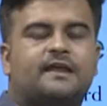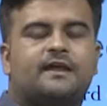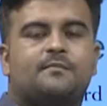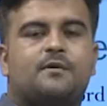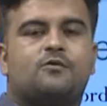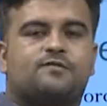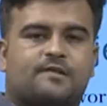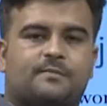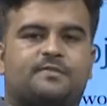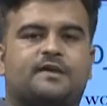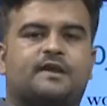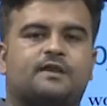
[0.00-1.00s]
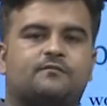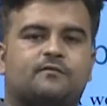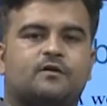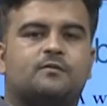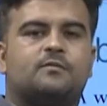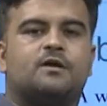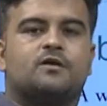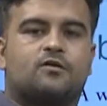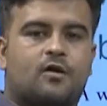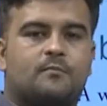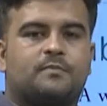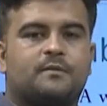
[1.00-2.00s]
about subject and verb
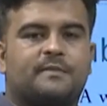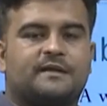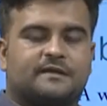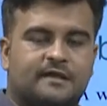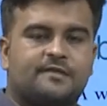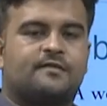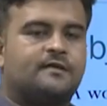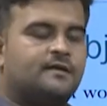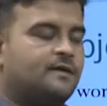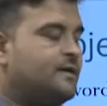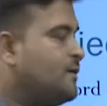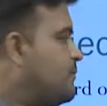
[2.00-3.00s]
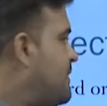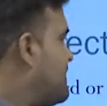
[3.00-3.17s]
complement is, when